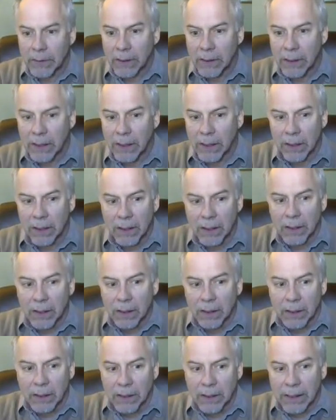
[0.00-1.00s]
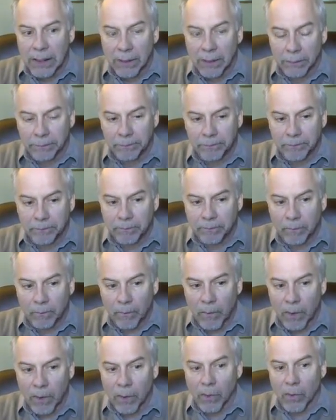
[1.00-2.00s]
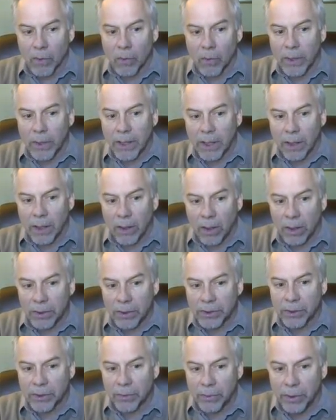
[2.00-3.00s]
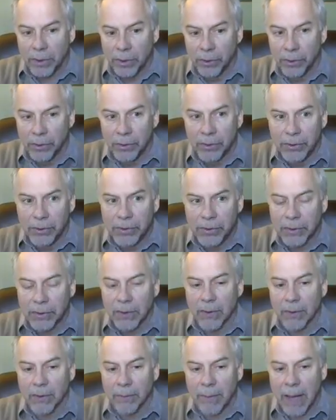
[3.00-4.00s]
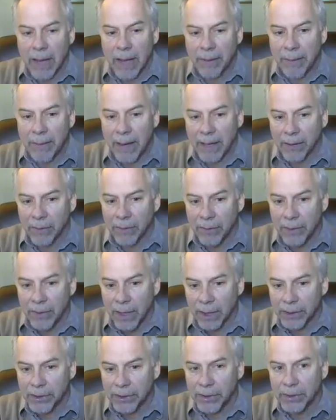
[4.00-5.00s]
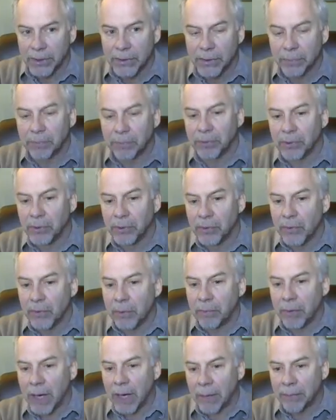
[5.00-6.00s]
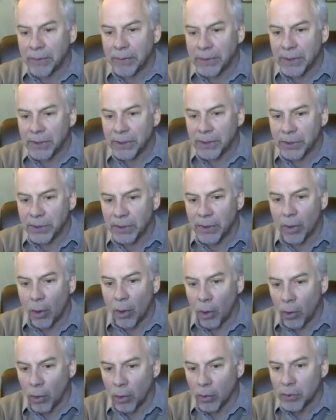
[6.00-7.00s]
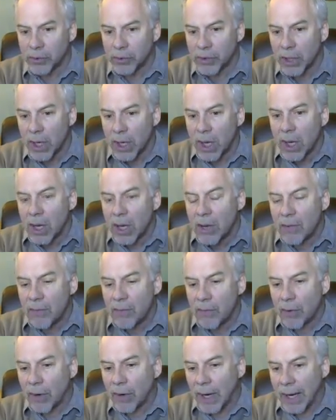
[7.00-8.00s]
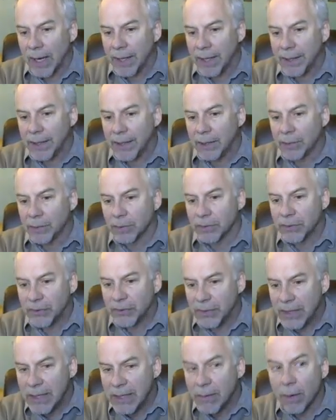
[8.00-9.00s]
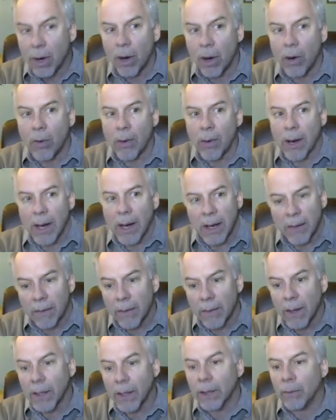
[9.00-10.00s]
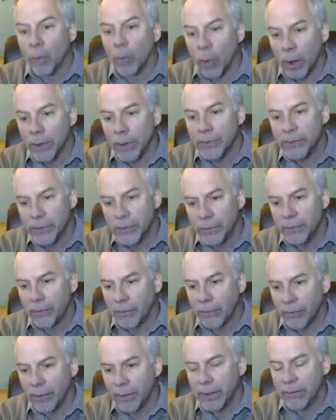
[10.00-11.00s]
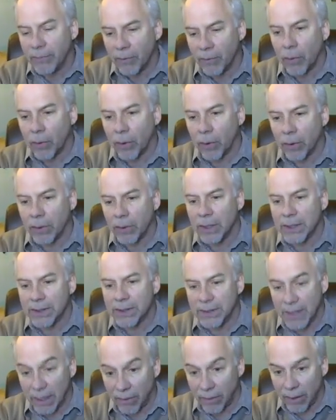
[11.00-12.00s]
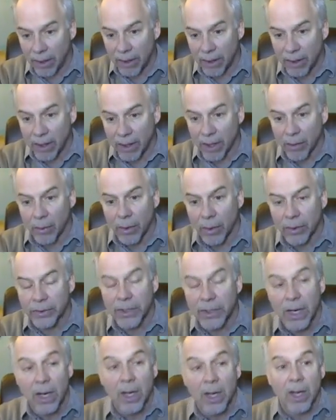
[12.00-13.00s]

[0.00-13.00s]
Now, we can also use the mathematical induction to prove a proposition holds for n equals 0, and then 1, 2, 3, 4, etc. In other words,